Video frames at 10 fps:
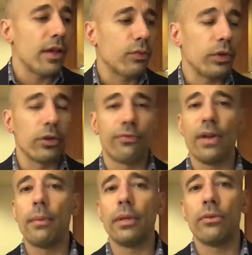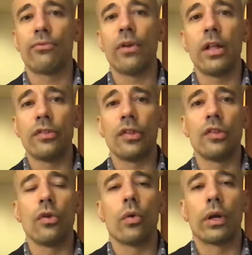that's when your family and friends
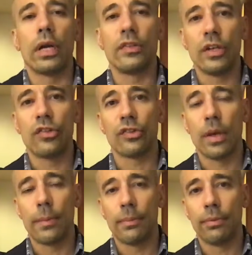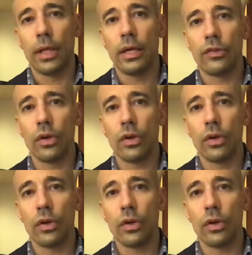and organizations come into play.